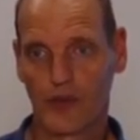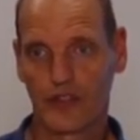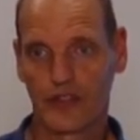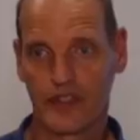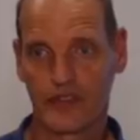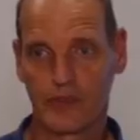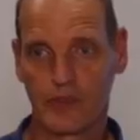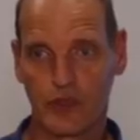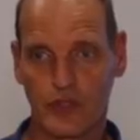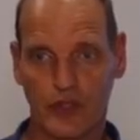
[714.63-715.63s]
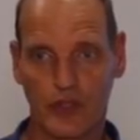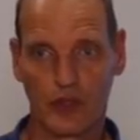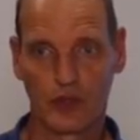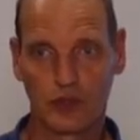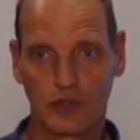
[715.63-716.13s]
of this distribution
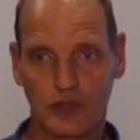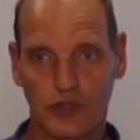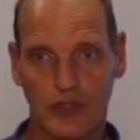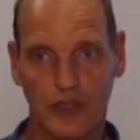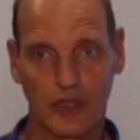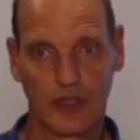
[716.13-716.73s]
looks